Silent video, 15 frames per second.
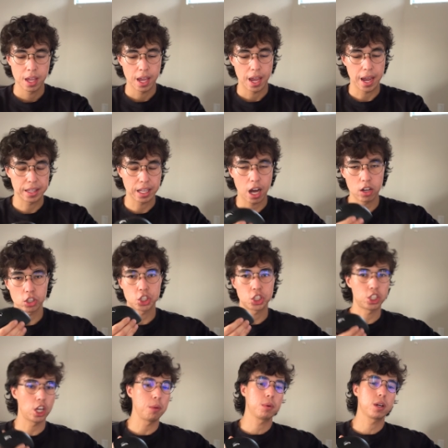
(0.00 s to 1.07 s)
and how the
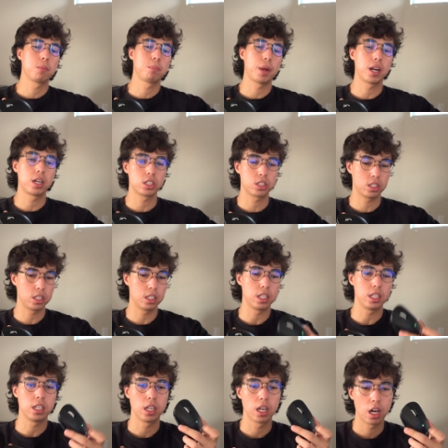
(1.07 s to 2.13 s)
shape compares to
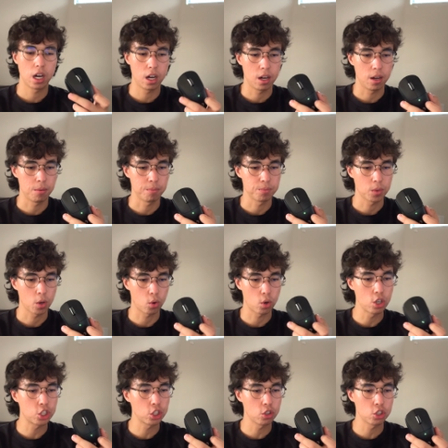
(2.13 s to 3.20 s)
the um,
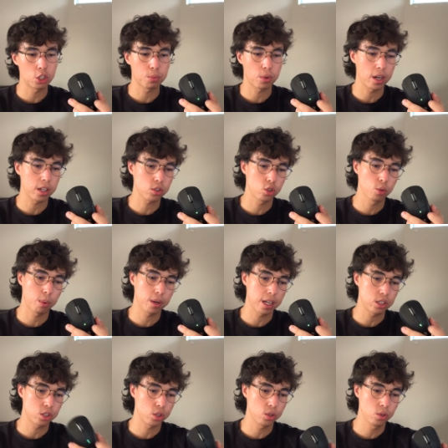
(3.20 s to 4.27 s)
original G Pro X
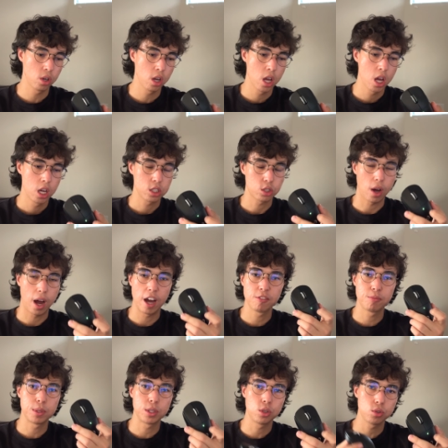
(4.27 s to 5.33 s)
Superlight 2. So I
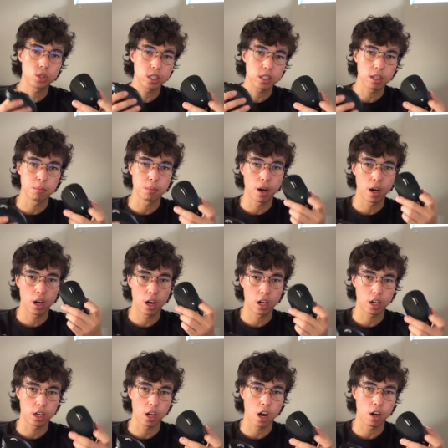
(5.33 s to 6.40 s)
have been using them uh, on
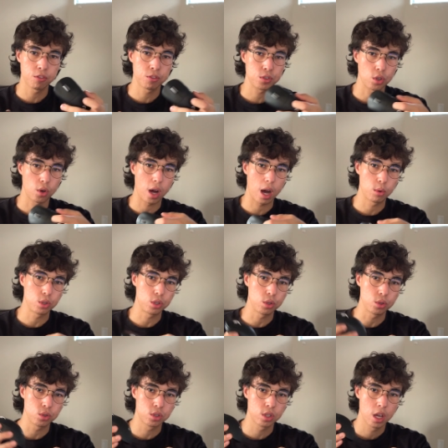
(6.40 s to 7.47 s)
and off. So I would
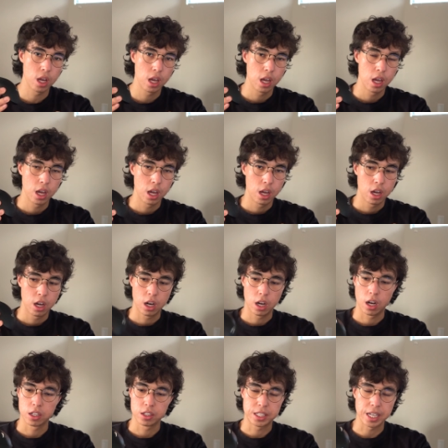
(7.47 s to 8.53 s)
use
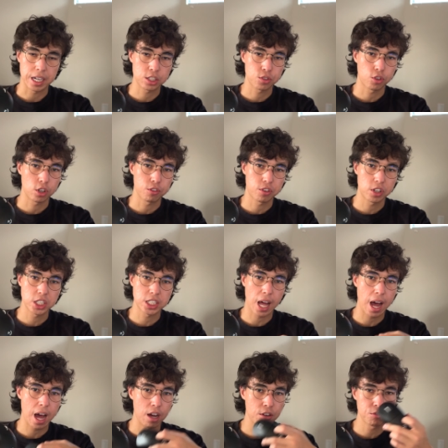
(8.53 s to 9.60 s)
uh, Dex for the first
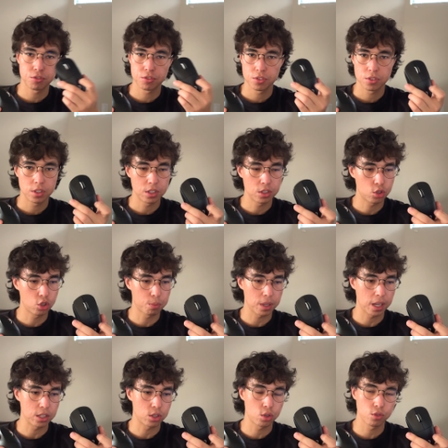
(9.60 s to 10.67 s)
half,
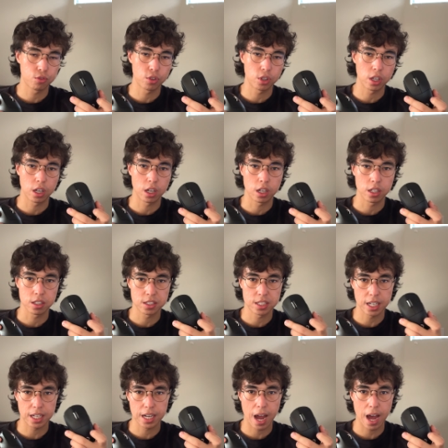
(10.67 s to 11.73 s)
Superlight 2 for the
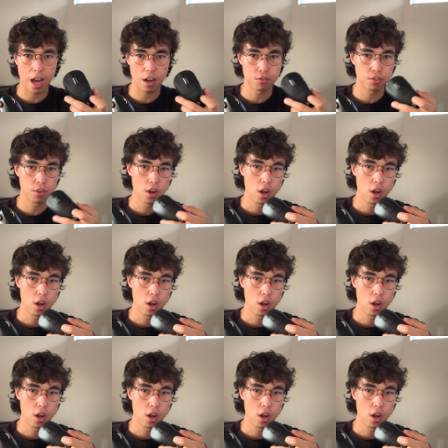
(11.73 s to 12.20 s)
second half,